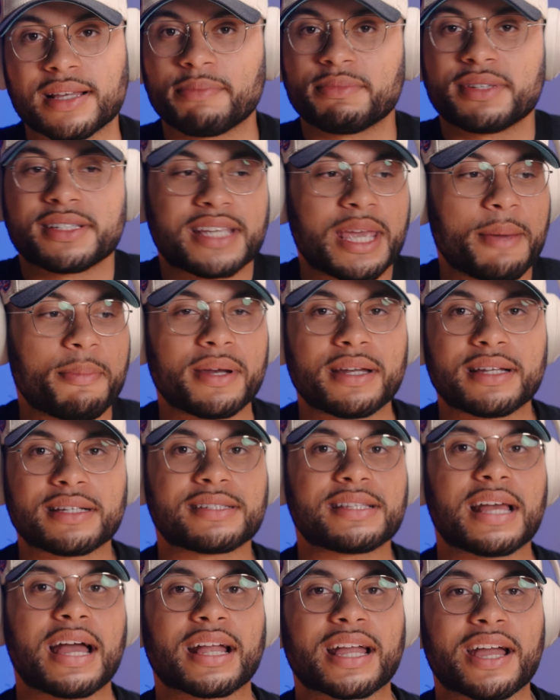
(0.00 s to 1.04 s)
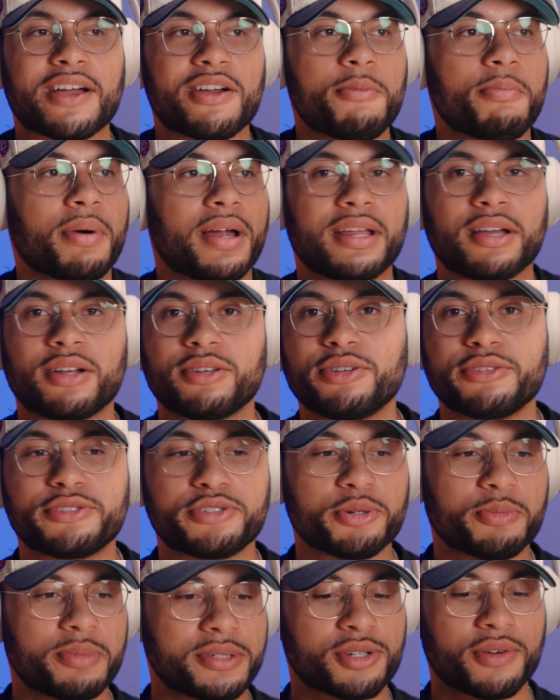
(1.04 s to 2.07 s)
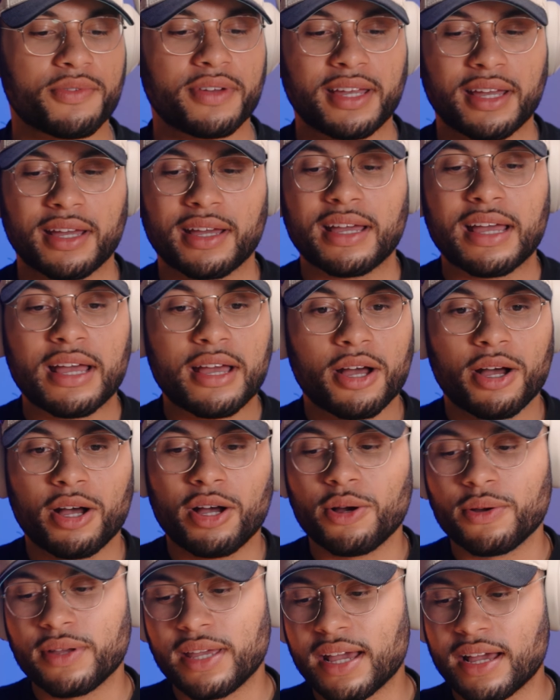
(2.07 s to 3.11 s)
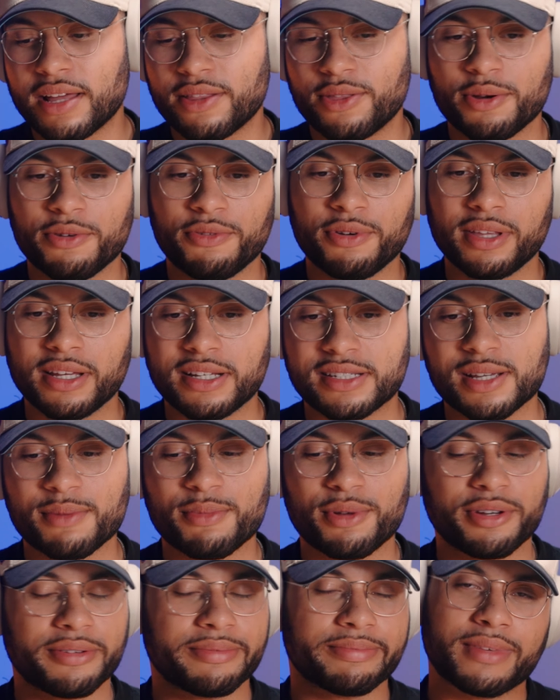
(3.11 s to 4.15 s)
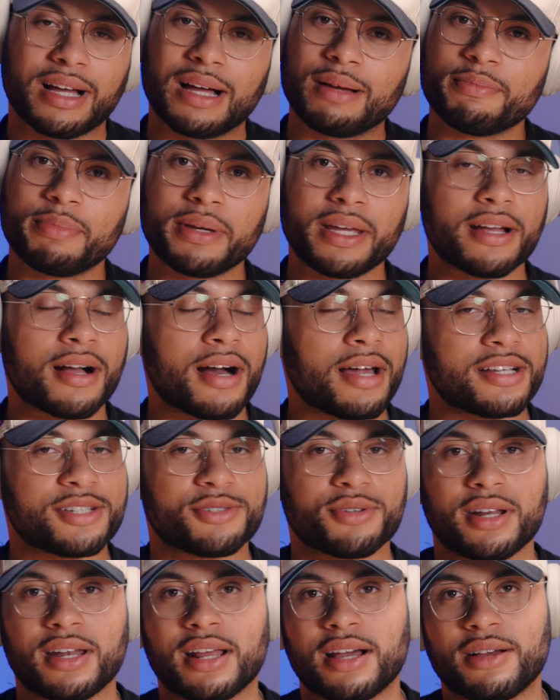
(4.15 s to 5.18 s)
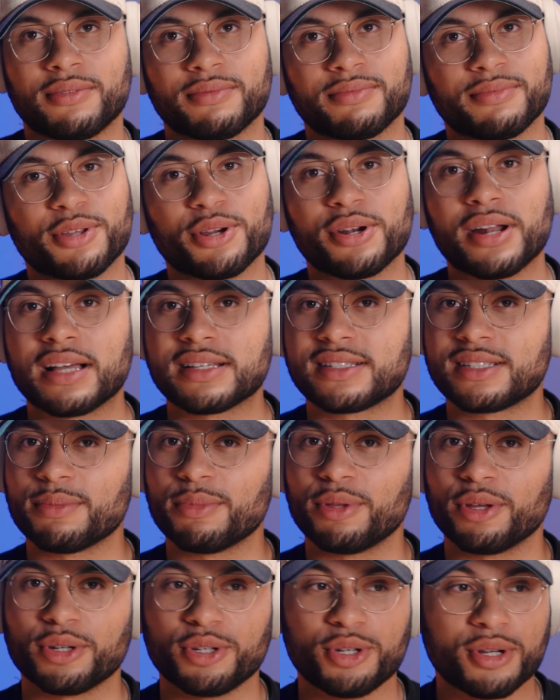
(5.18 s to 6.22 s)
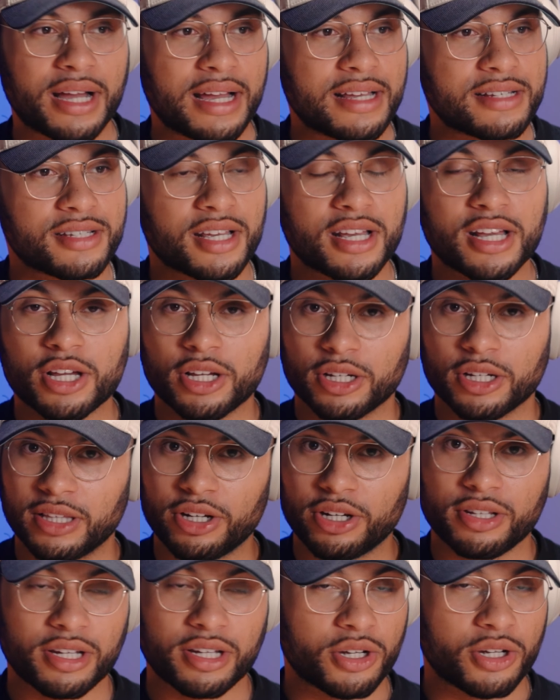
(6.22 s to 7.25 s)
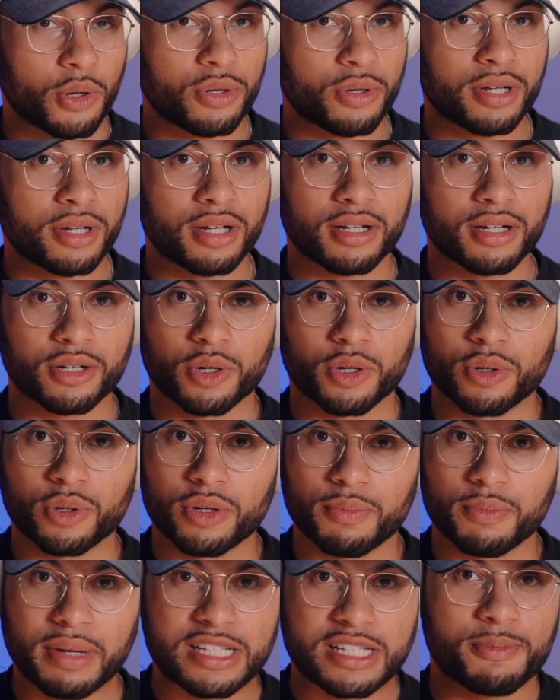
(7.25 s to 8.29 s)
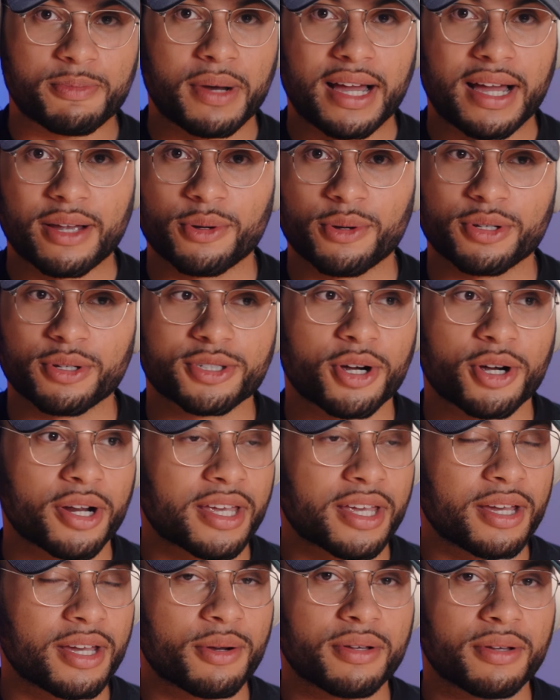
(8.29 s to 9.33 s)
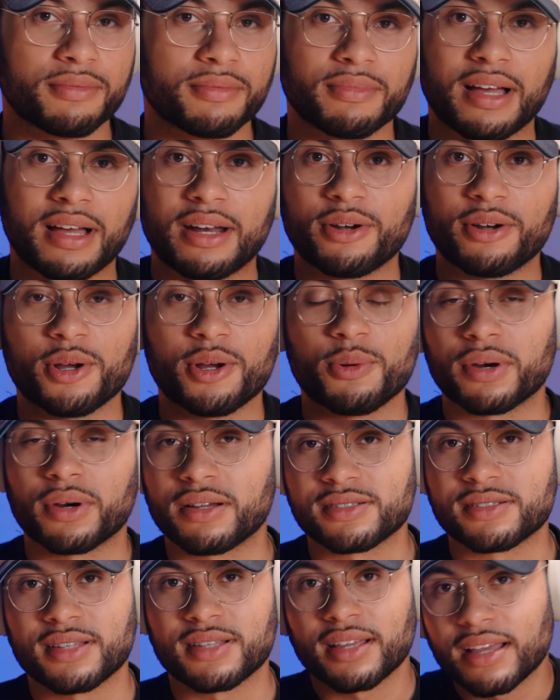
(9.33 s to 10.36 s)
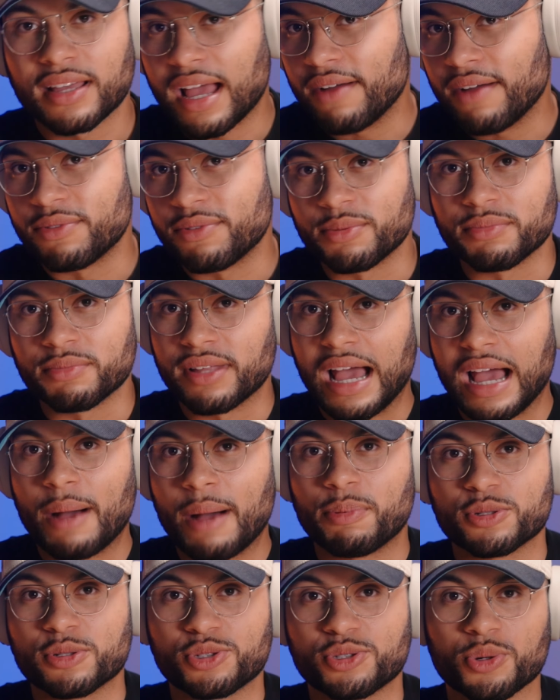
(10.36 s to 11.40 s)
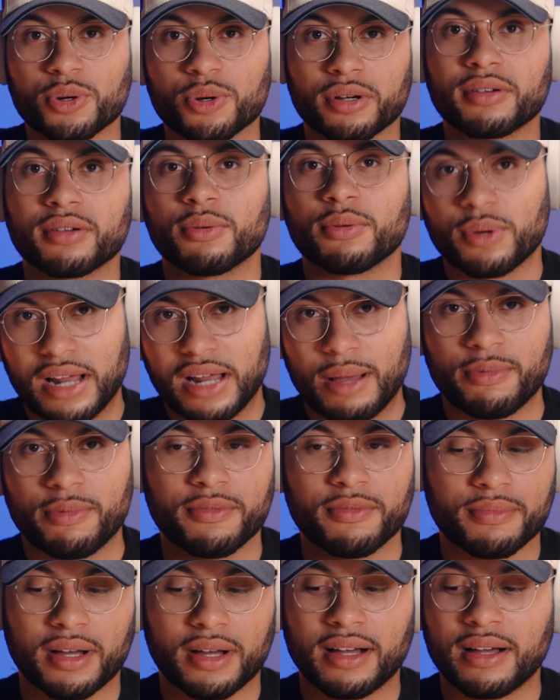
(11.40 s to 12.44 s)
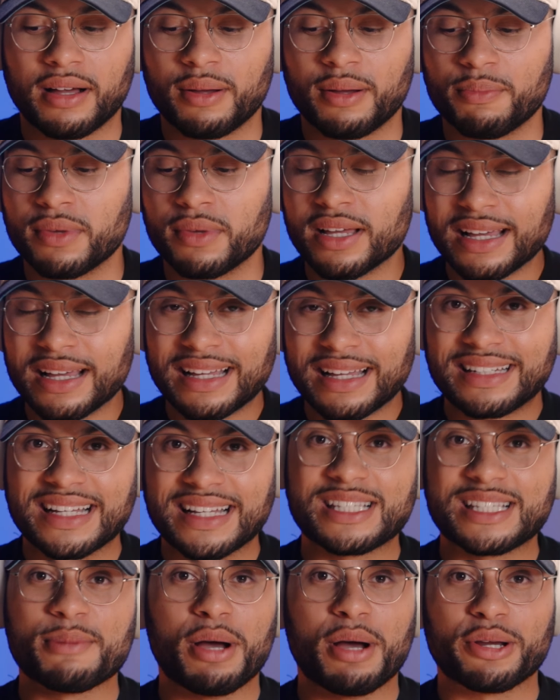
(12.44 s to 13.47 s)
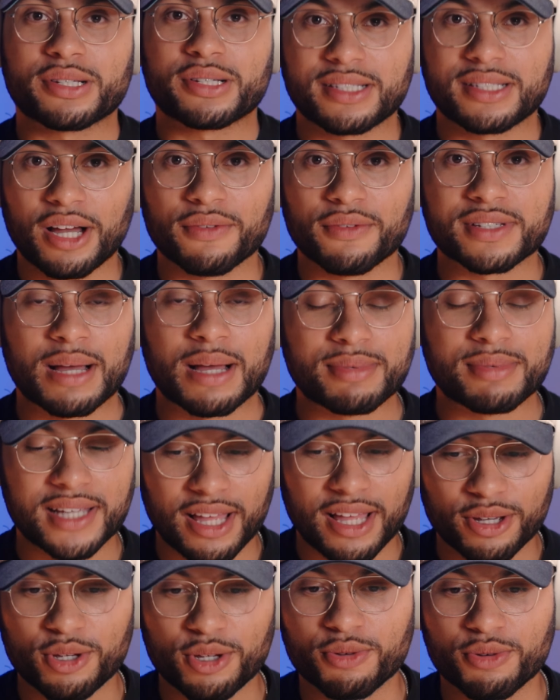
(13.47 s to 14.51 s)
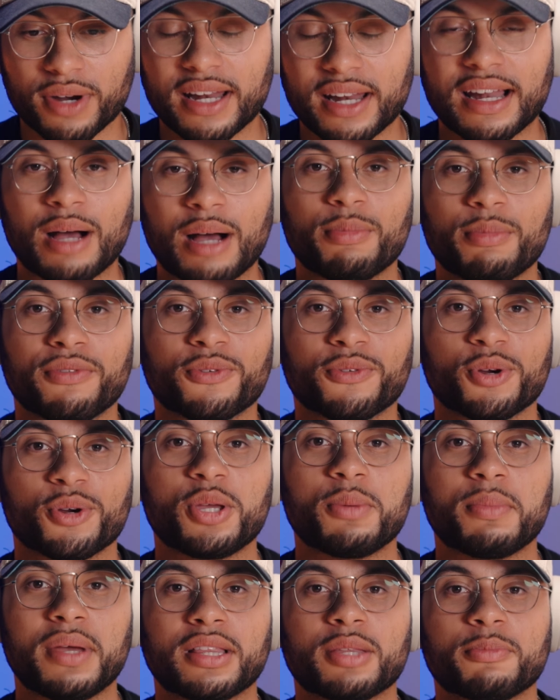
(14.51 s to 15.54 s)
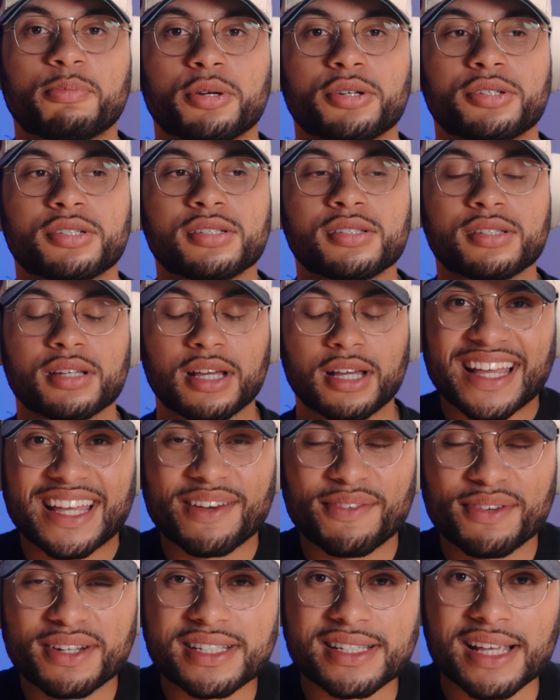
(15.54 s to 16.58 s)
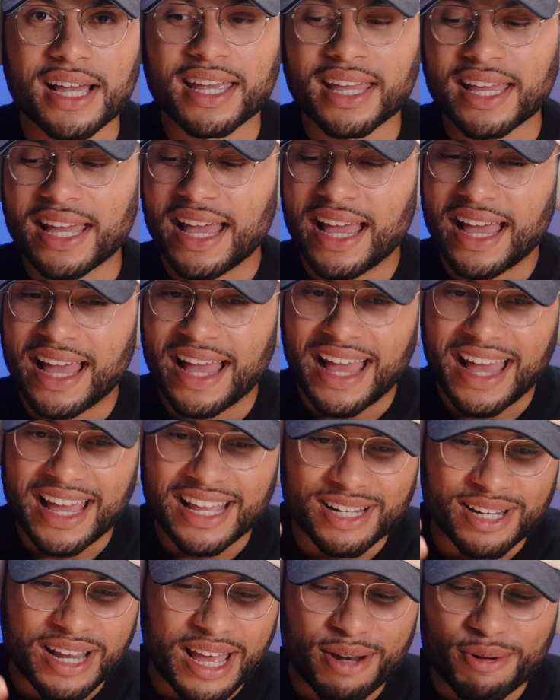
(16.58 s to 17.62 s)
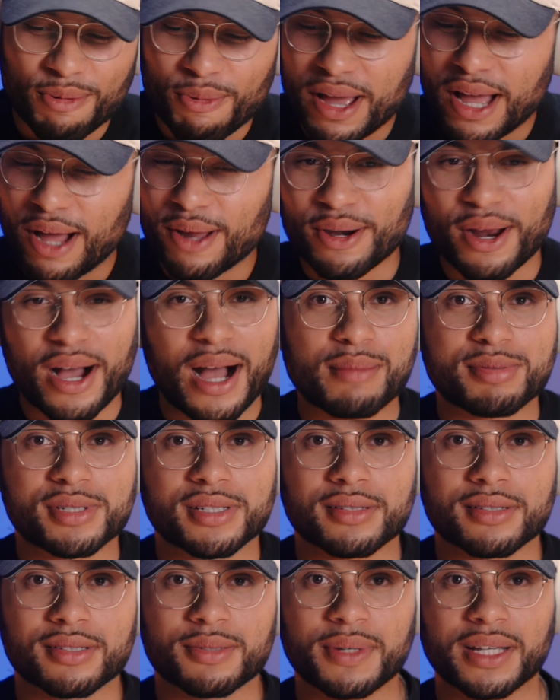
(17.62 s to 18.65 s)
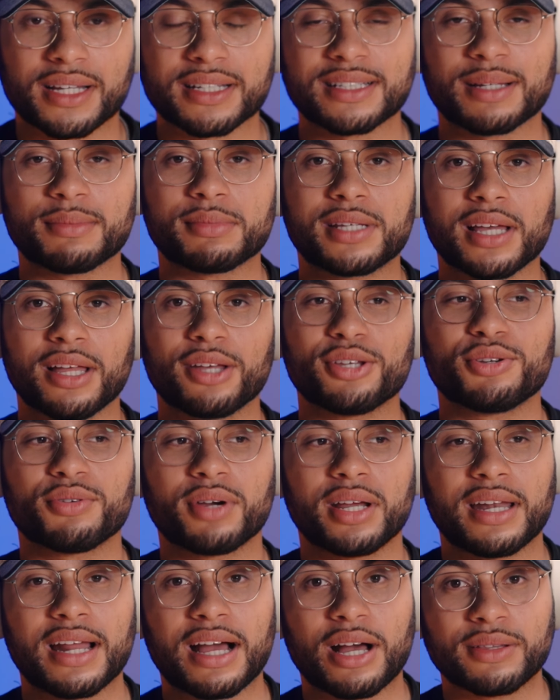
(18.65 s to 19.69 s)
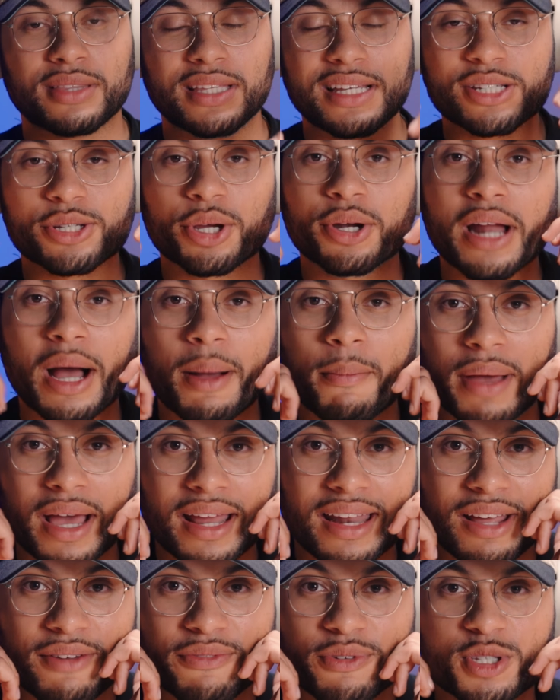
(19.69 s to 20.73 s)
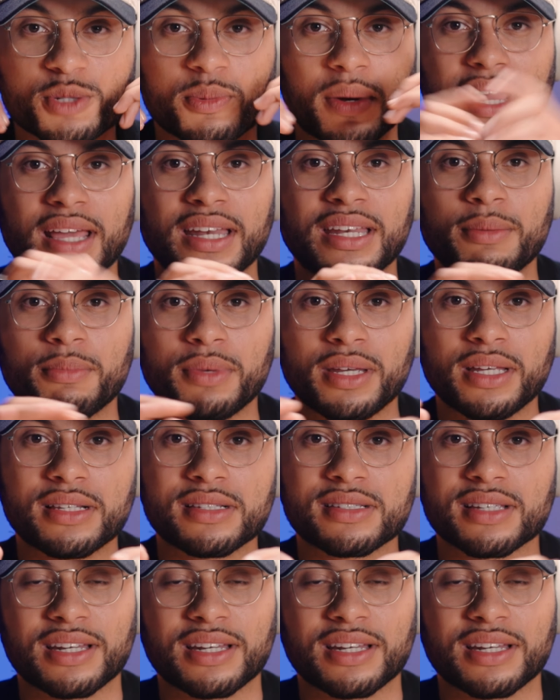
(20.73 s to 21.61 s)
I'm just keeping it a stack. Everybody on YouTube is over here, oh yeah, they're really similar. I'm being honest right now. They're not similar. You guys literally go to Best Buy, go to Target, I don't know where else they have them. The Apple Store would have them. Test them out yourselves. I'm telling you right now, before you make the purchase, give it a second and weigh out your options, because I'm telling you right now, these are not bad headphones by any means.